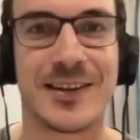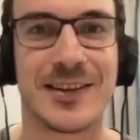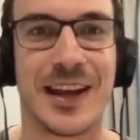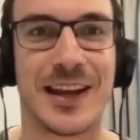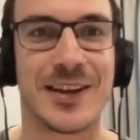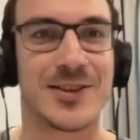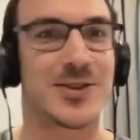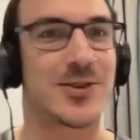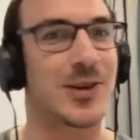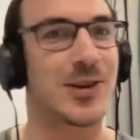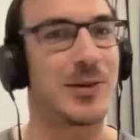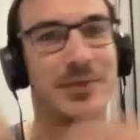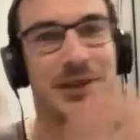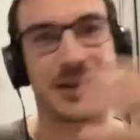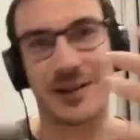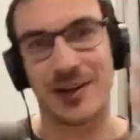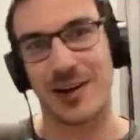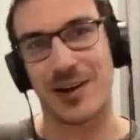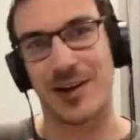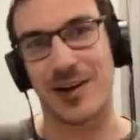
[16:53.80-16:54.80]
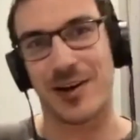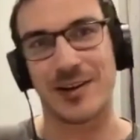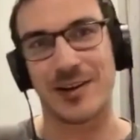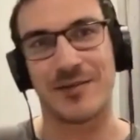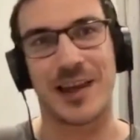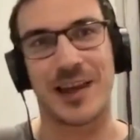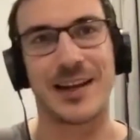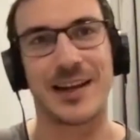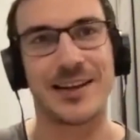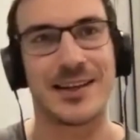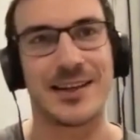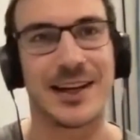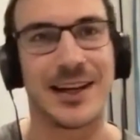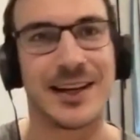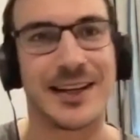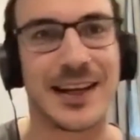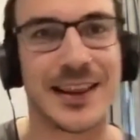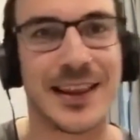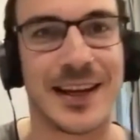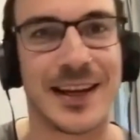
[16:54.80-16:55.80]
scripted, all of that in Dene
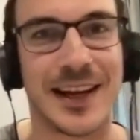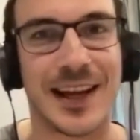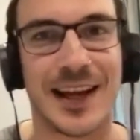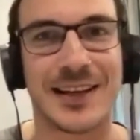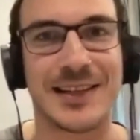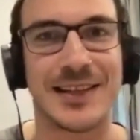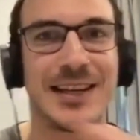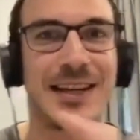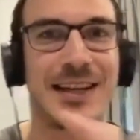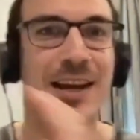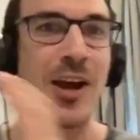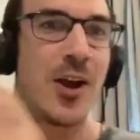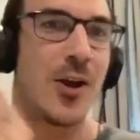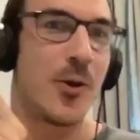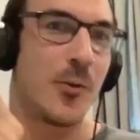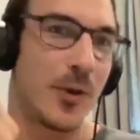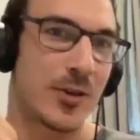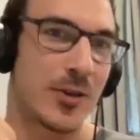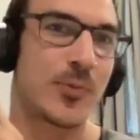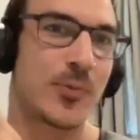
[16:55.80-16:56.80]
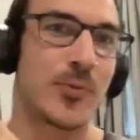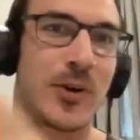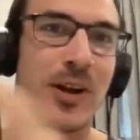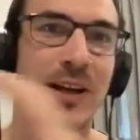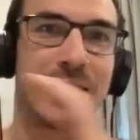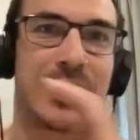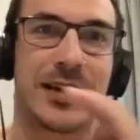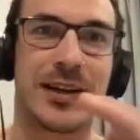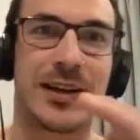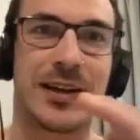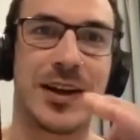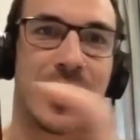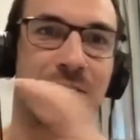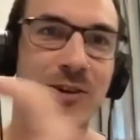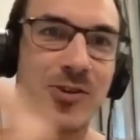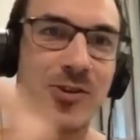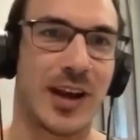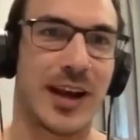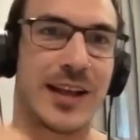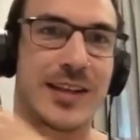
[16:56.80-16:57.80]
Dedleneati with written
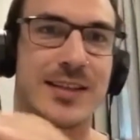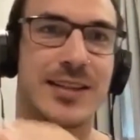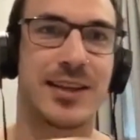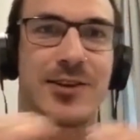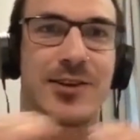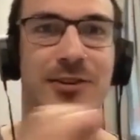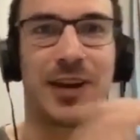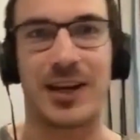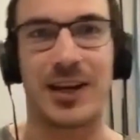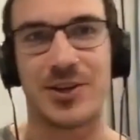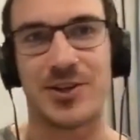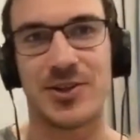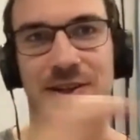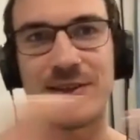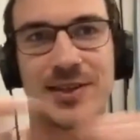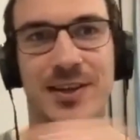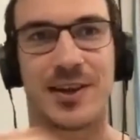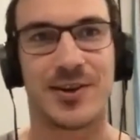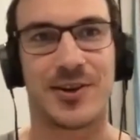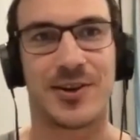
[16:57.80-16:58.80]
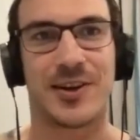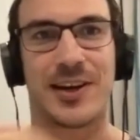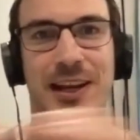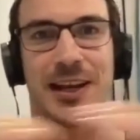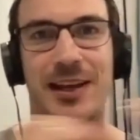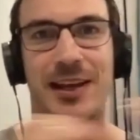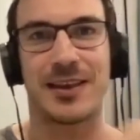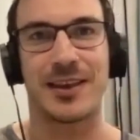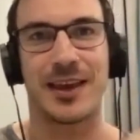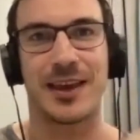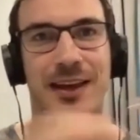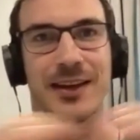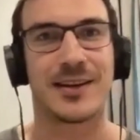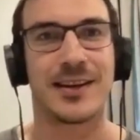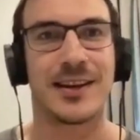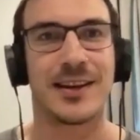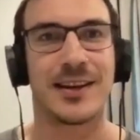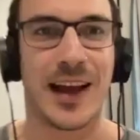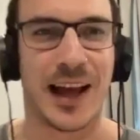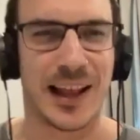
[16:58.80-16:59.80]
transliterations underneath that
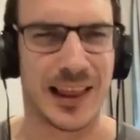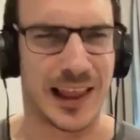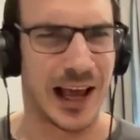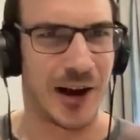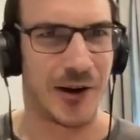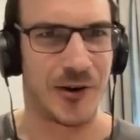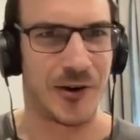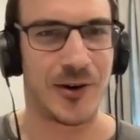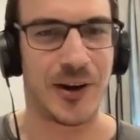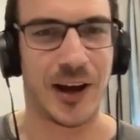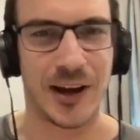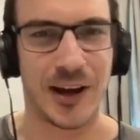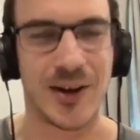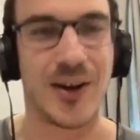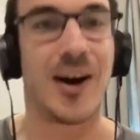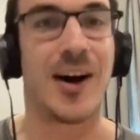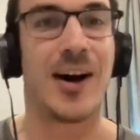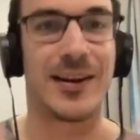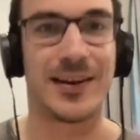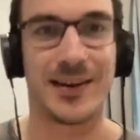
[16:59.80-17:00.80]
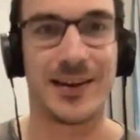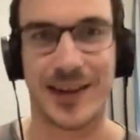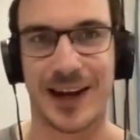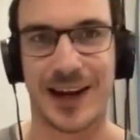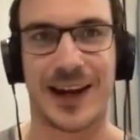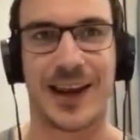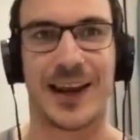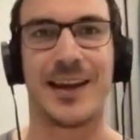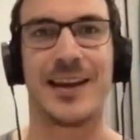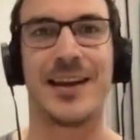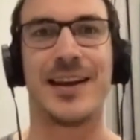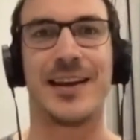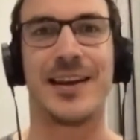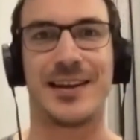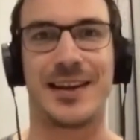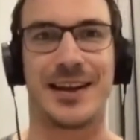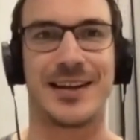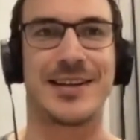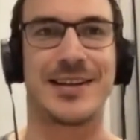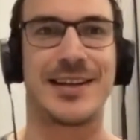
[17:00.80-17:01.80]
allow a non-Dene
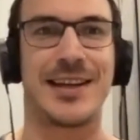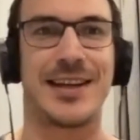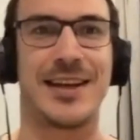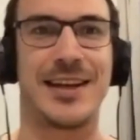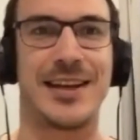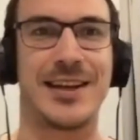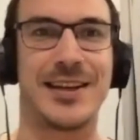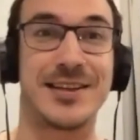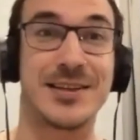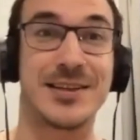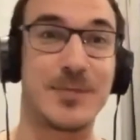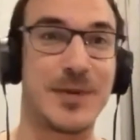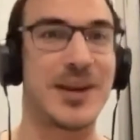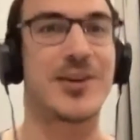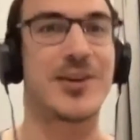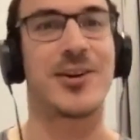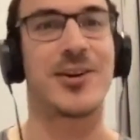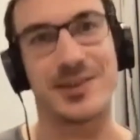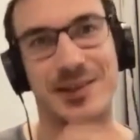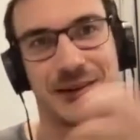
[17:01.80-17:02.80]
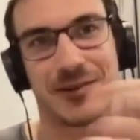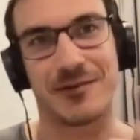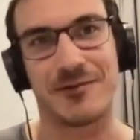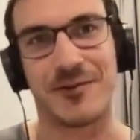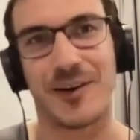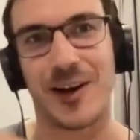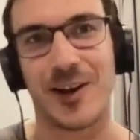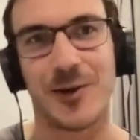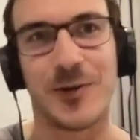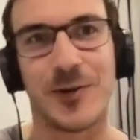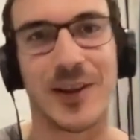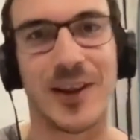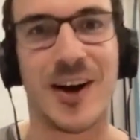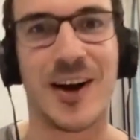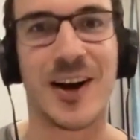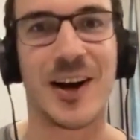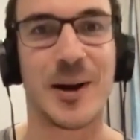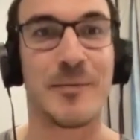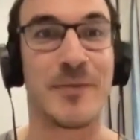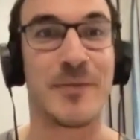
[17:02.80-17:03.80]
Yati speaker to follow
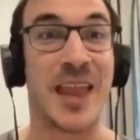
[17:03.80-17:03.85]
along